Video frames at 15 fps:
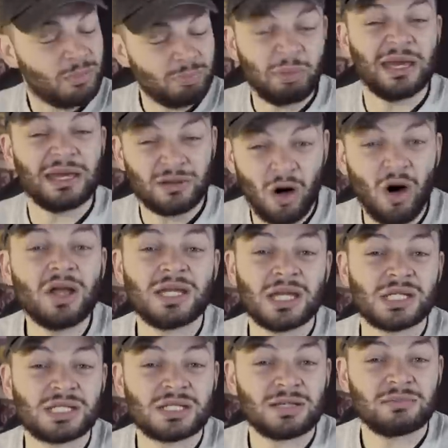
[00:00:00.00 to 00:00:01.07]
I'm being
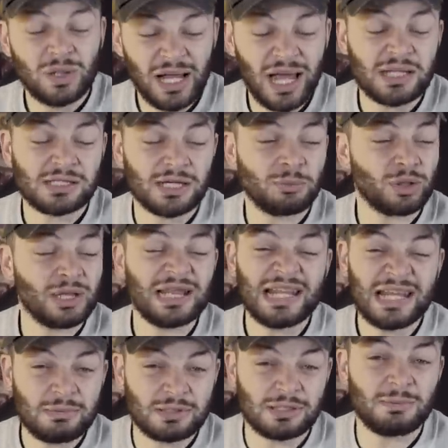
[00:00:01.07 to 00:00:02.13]
honest. Willne has come on
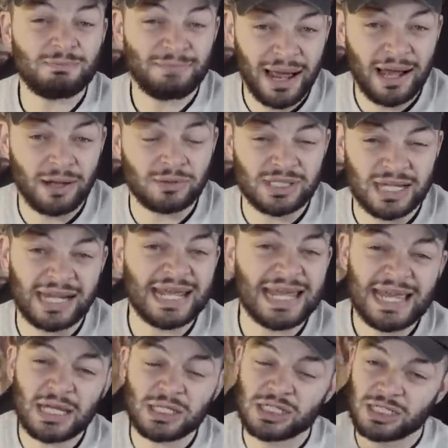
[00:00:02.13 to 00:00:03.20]
leaps and bounds, and
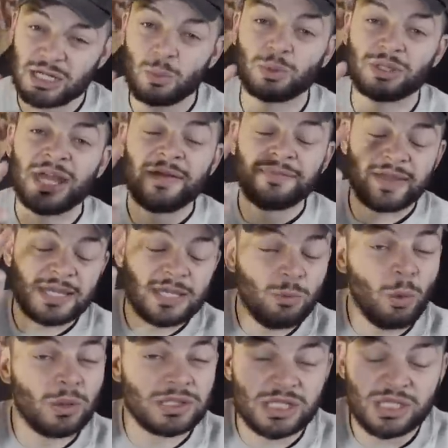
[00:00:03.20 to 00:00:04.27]
he is someone that you
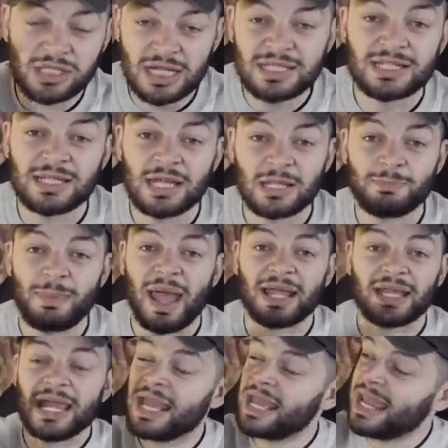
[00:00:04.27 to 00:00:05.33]
want sitting at the
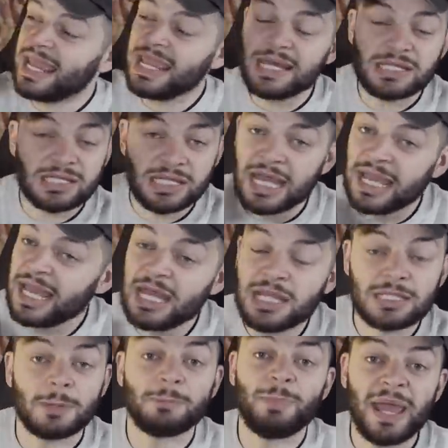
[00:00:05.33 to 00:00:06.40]
back. He's
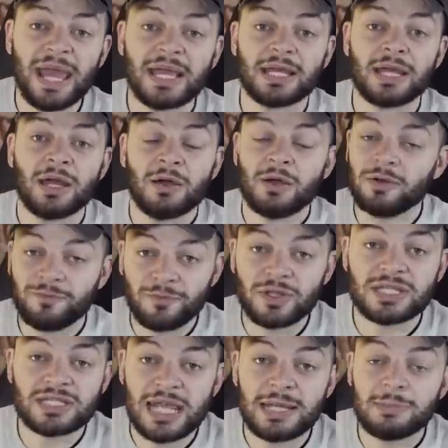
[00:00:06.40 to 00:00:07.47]
a pick for
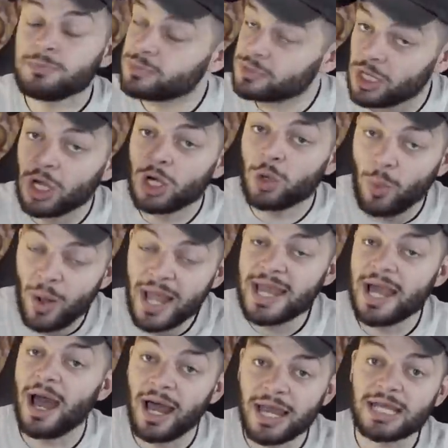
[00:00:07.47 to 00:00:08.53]
the teams
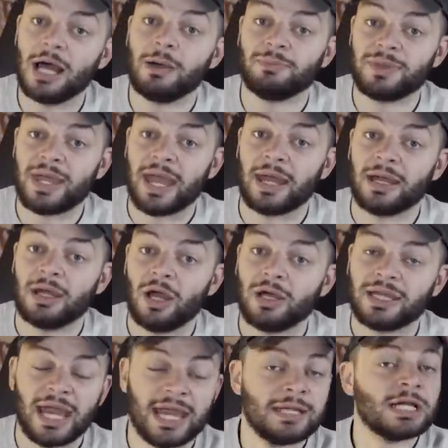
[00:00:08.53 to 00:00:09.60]
quite high up there,
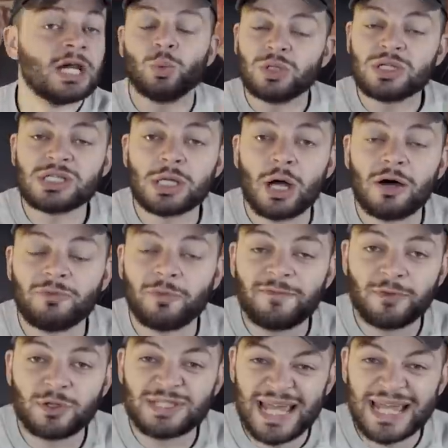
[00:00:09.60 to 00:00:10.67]
okay? You want to start off
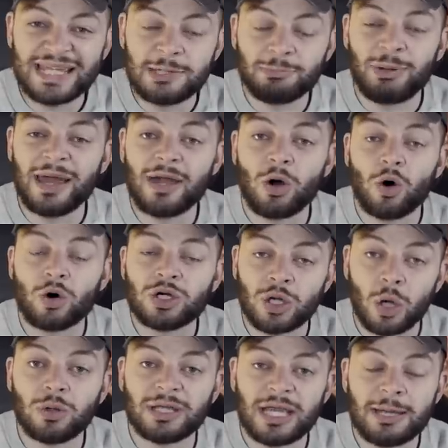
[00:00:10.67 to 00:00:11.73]
with your techie player or
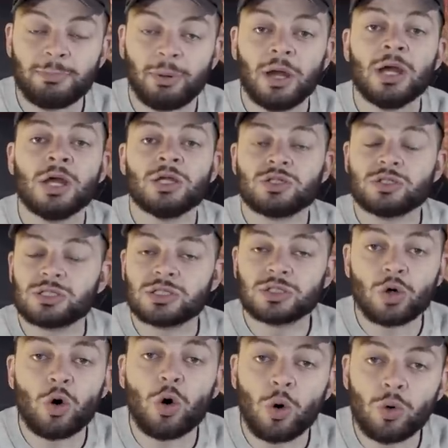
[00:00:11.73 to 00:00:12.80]
goalkeeper to
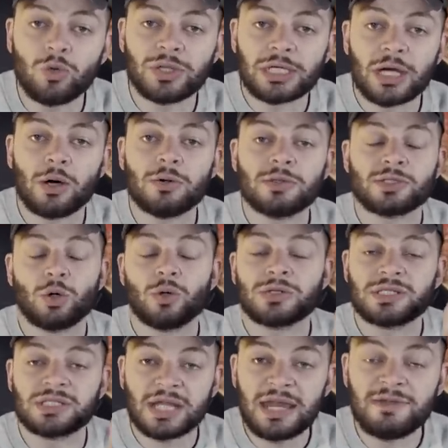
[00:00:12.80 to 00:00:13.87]
score all the goals or
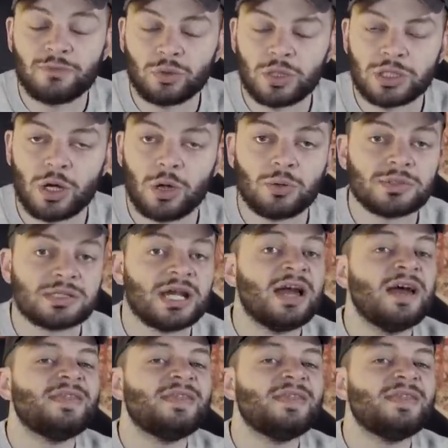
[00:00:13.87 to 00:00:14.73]
save all the goals.